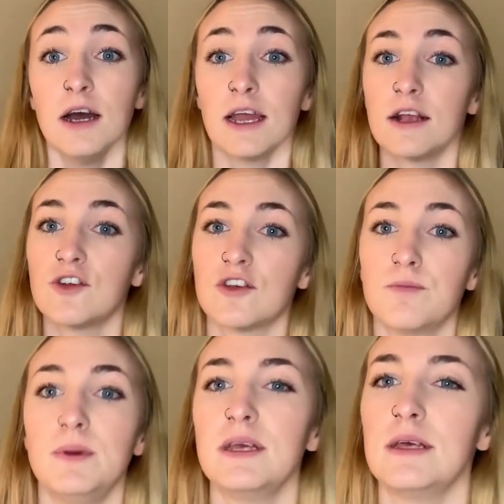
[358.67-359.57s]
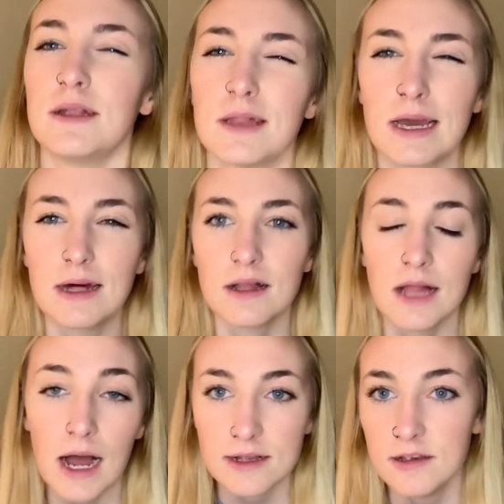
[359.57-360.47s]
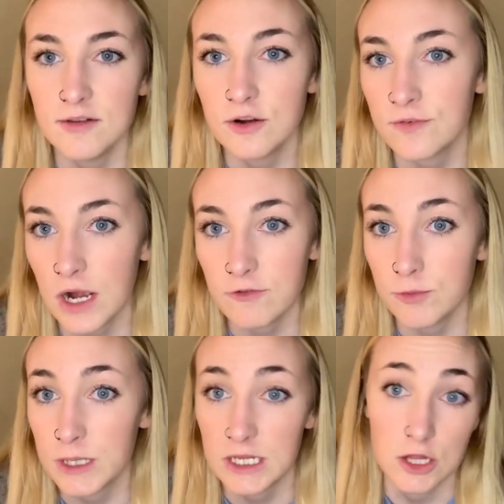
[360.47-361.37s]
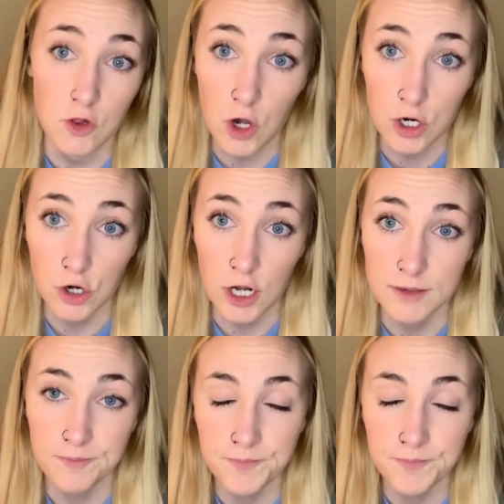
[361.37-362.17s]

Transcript: it'd just be like a lot easier for everybody in the long run.